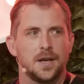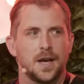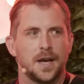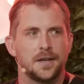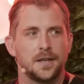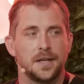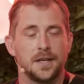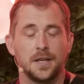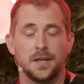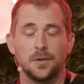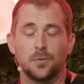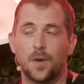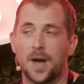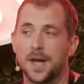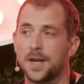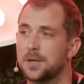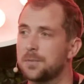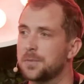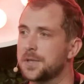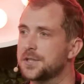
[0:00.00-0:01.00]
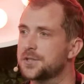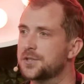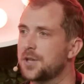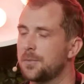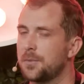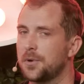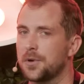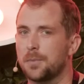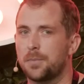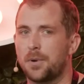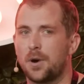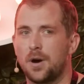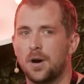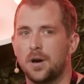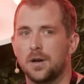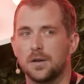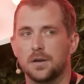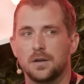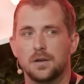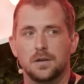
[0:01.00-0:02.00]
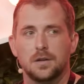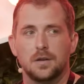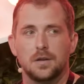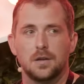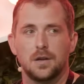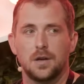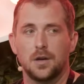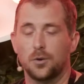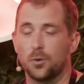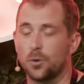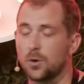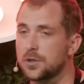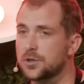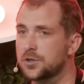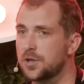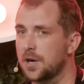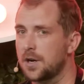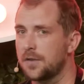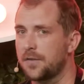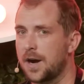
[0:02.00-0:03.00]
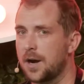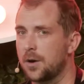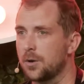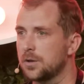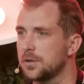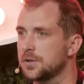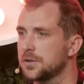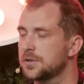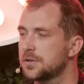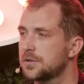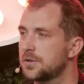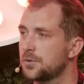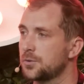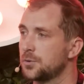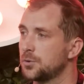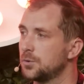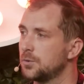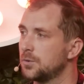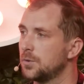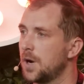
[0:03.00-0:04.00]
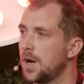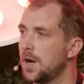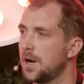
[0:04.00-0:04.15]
And he randomly stumbled upon an org chart of ours through